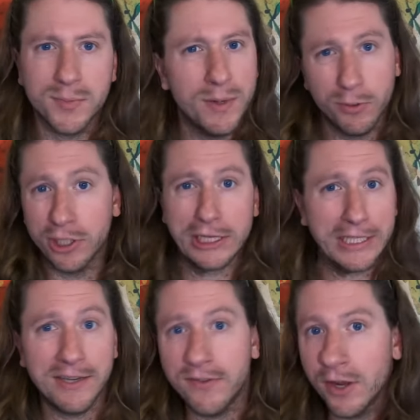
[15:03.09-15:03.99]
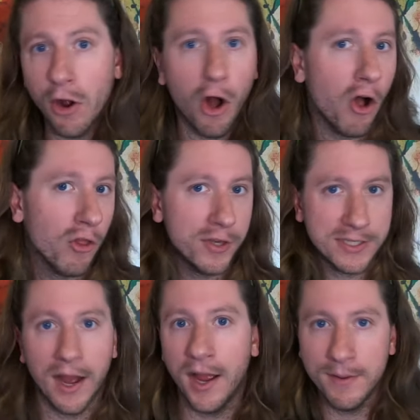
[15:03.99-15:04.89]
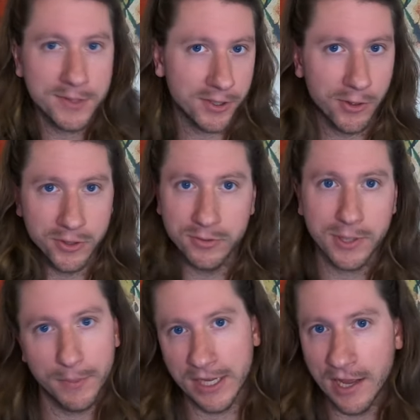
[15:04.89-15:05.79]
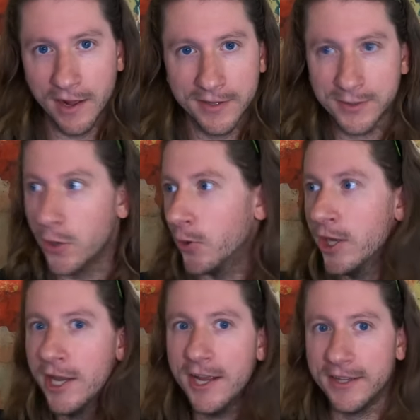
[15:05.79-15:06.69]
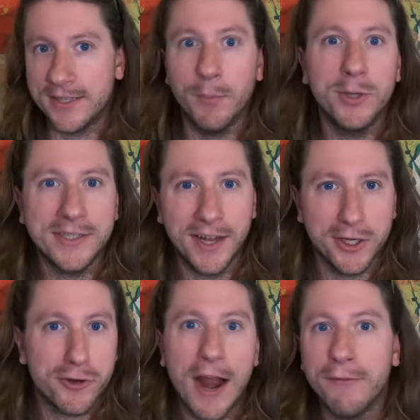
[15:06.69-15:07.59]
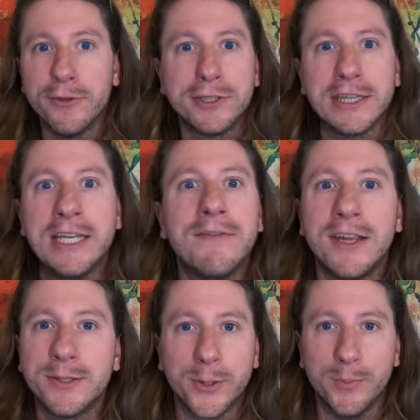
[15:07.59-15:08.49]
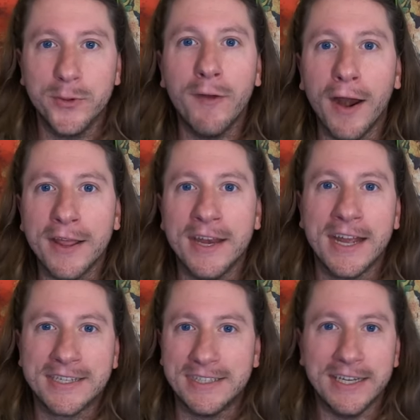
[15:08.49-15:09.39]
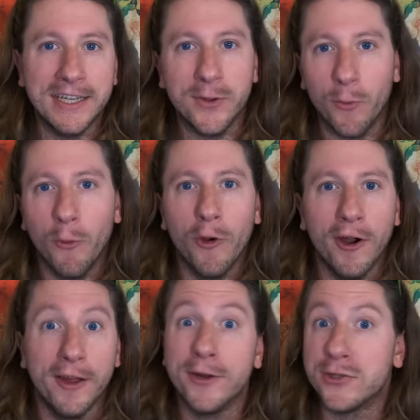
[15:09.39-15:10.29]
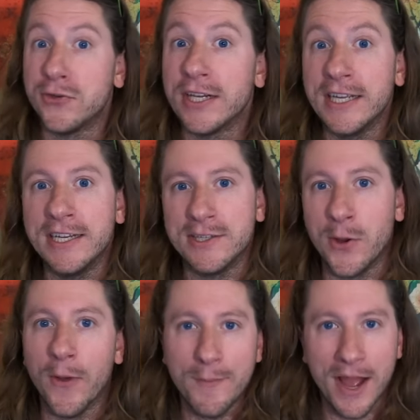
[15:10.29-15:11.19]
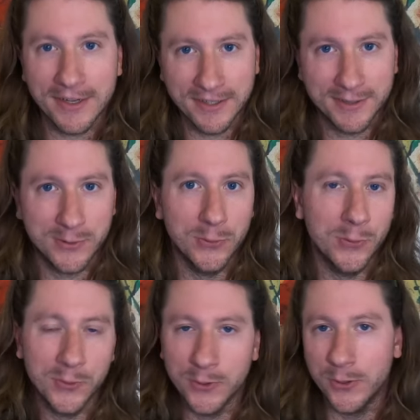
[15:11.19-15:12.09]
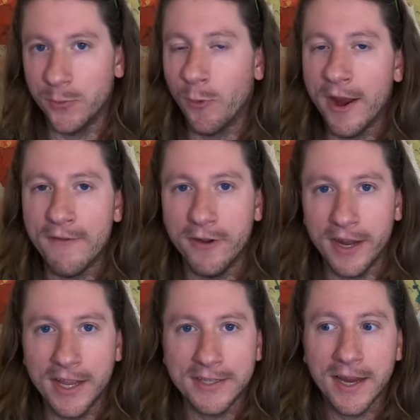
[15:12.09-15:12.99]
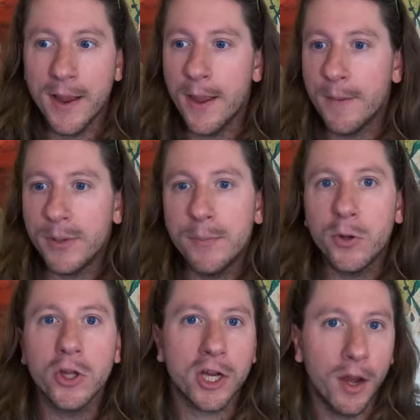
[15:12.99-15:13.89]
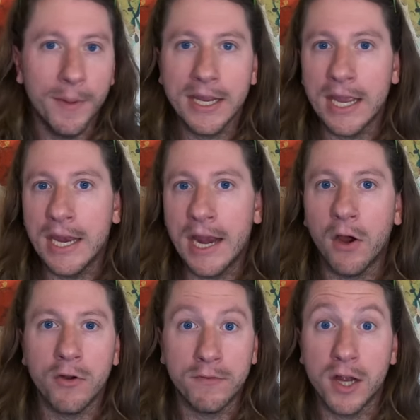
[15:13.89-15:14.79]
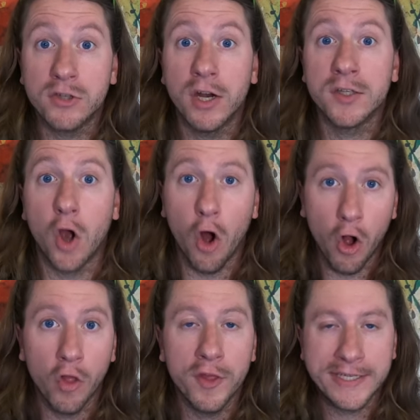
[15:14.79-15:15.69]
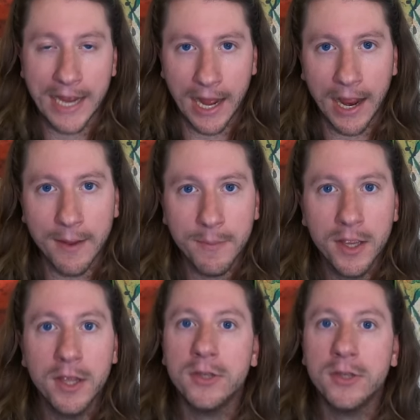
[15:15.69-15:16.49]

People are leaving all the time to go do something else. A traveler's leaving to move on to the next city, or an Australian is going back to school or whatever it is. People are coming in and out of restaurants all the time.